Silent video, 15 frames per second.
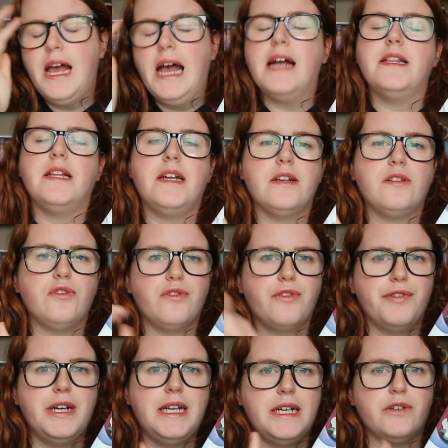And then I saw a
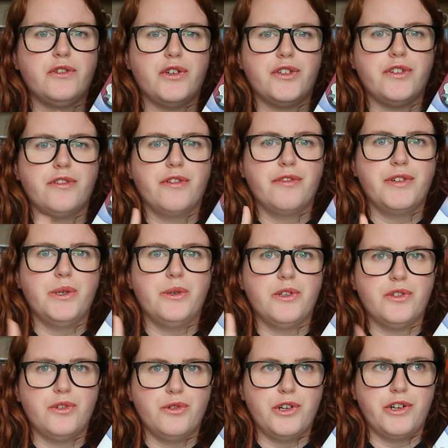really interesting review on
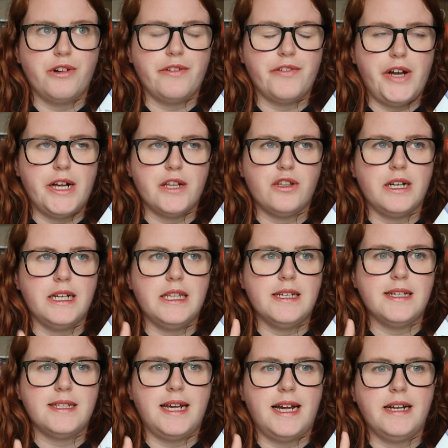Storygraph actually
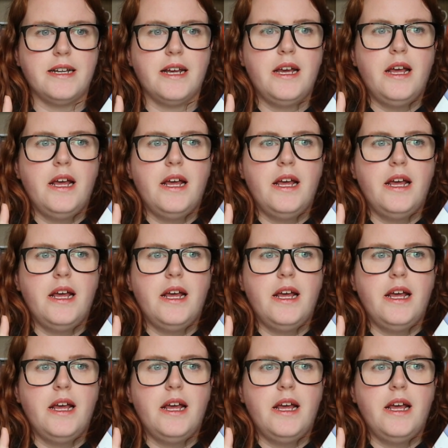that said